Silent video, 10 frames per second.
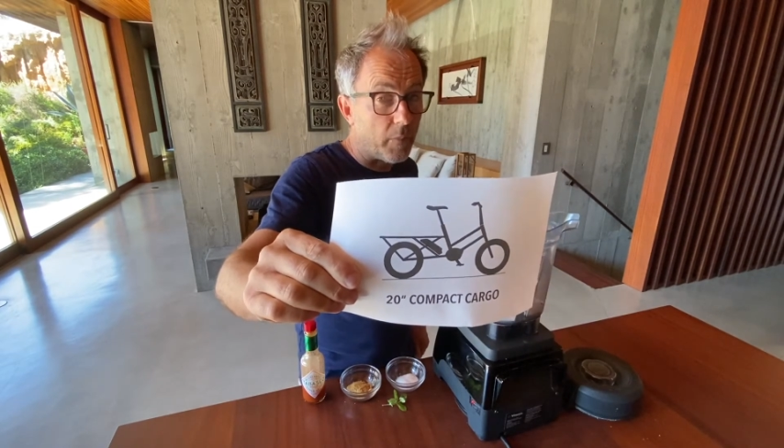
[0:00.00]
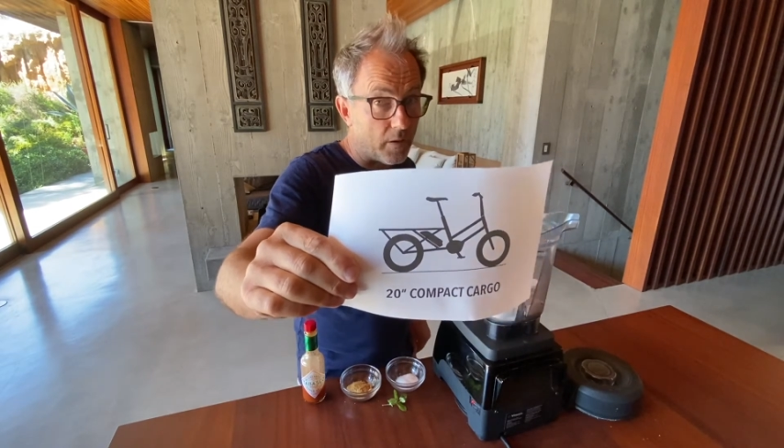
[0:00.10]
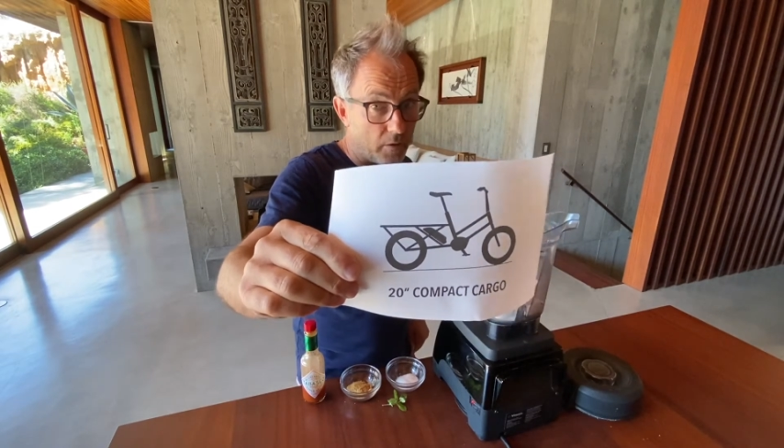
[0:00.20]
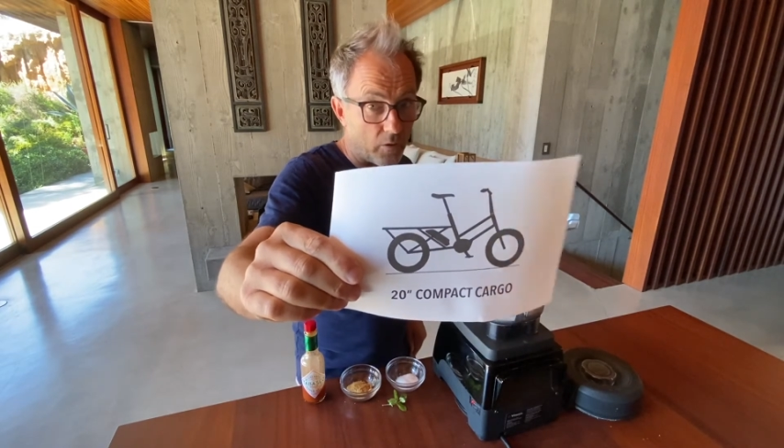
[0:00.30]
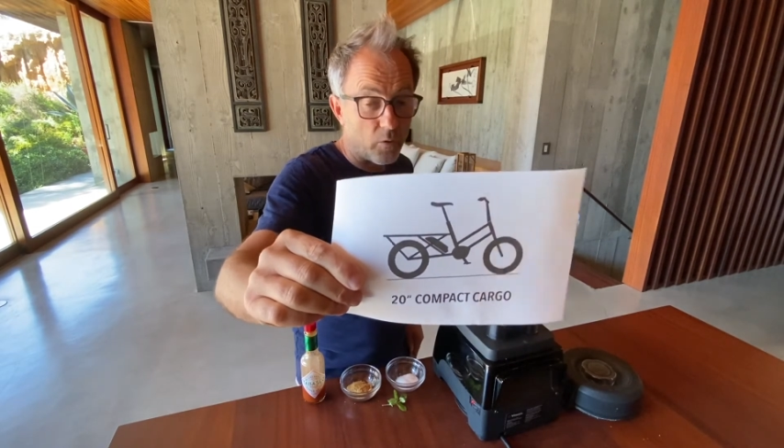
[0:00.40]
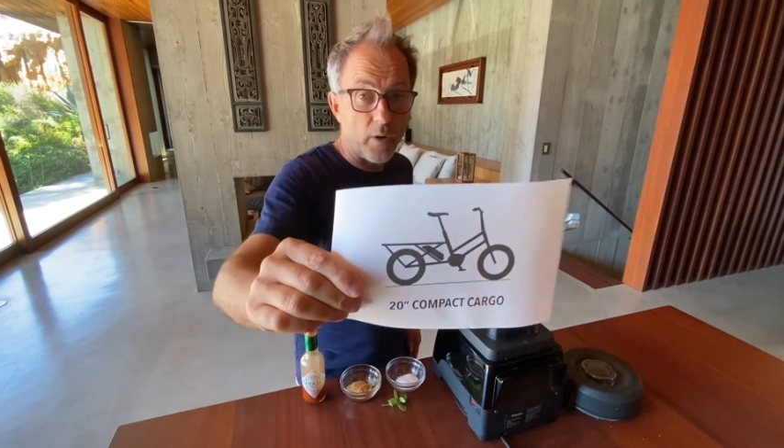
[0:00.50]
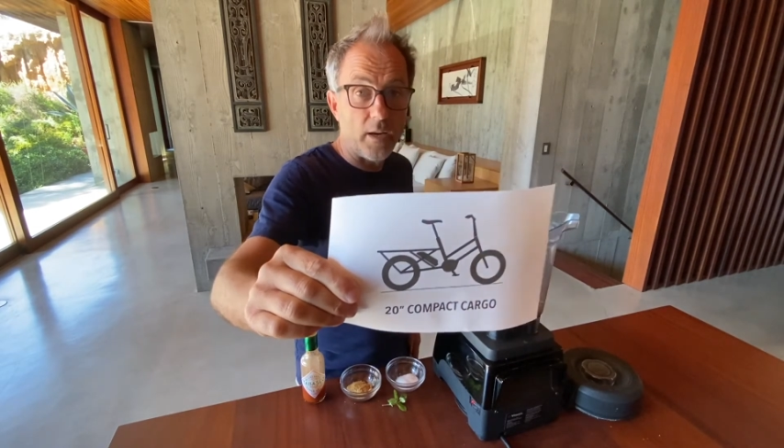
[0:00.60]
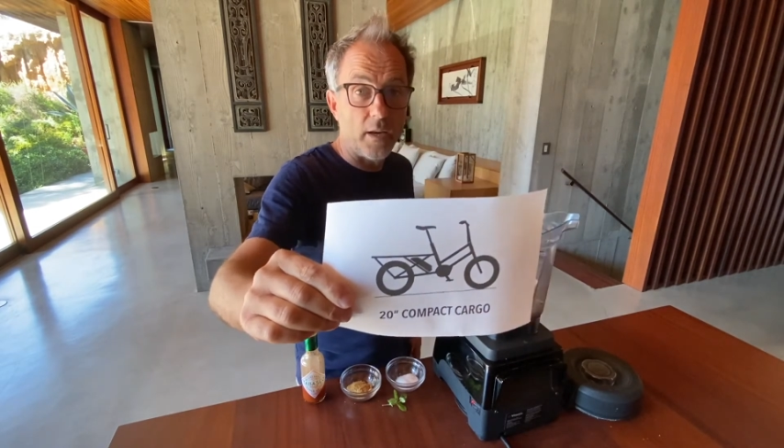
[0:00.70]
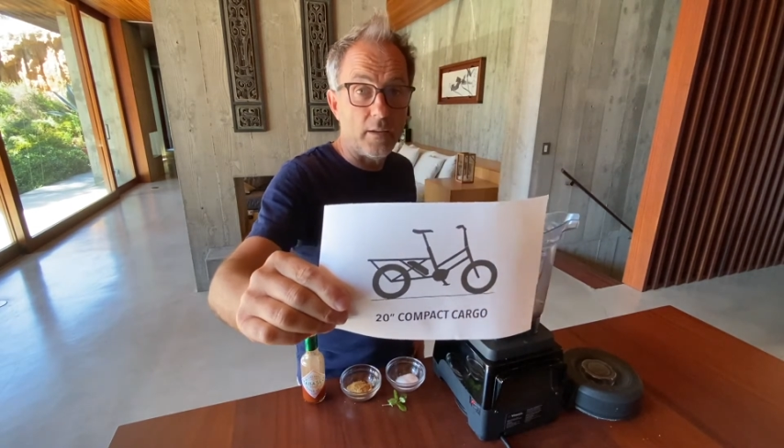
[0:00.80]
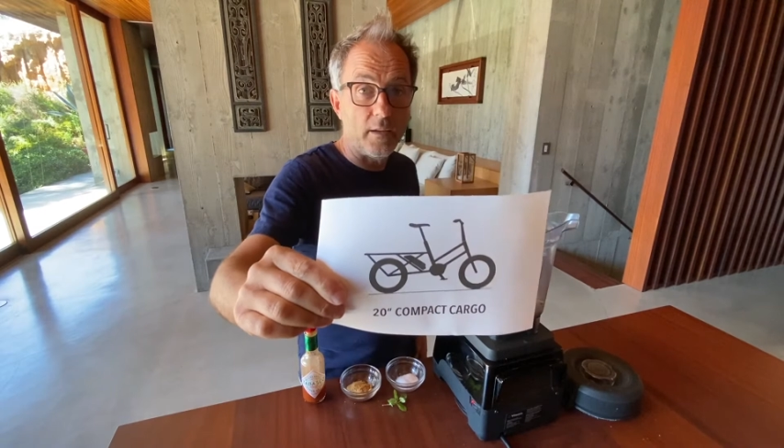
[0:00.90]
but
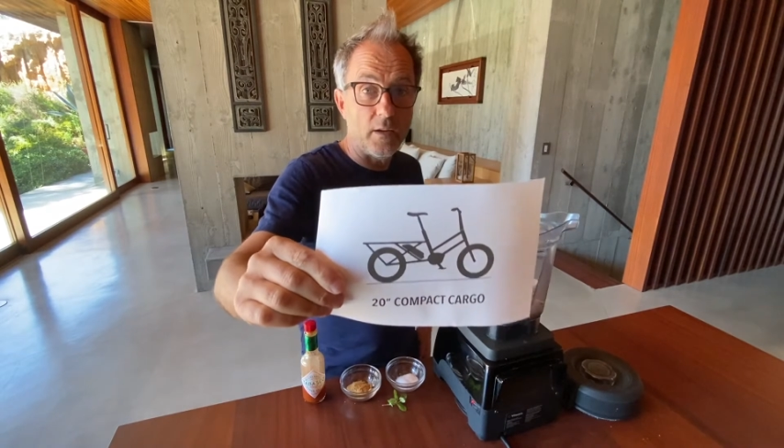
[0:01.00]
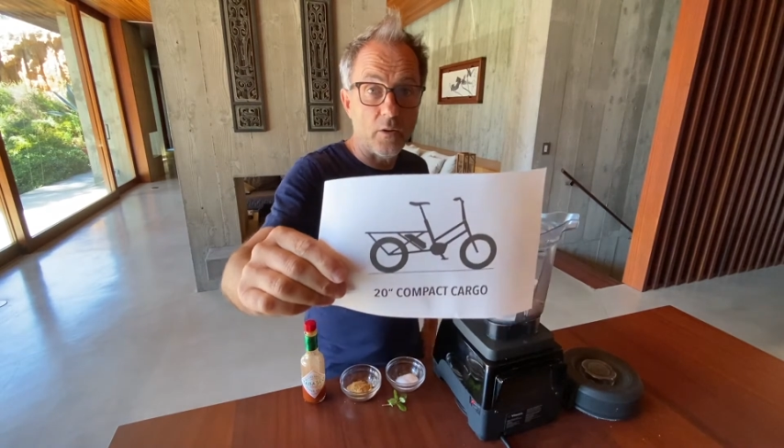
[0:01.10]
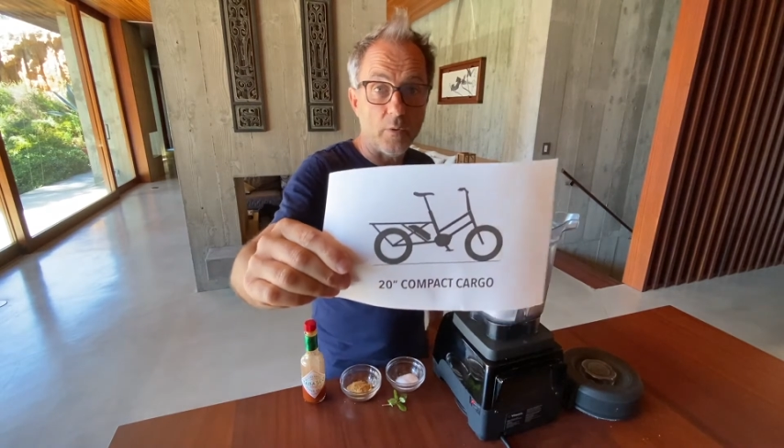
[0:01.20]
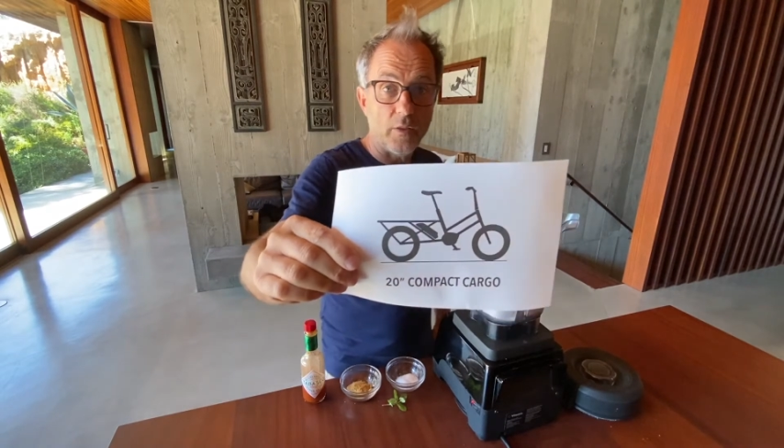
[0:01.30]
great idea, great